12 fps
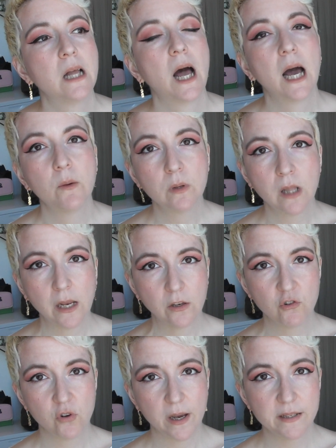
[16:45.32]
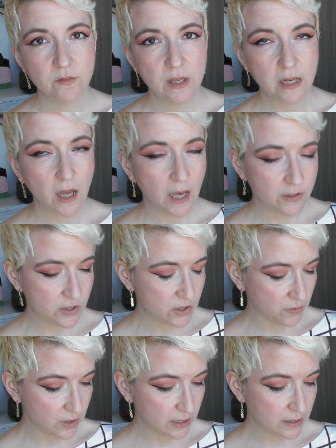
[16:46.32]
I would like to try Devinah. I just
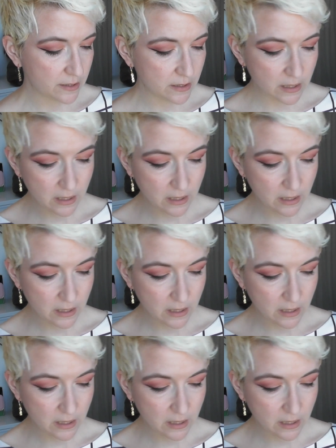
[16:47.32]
don't think this is the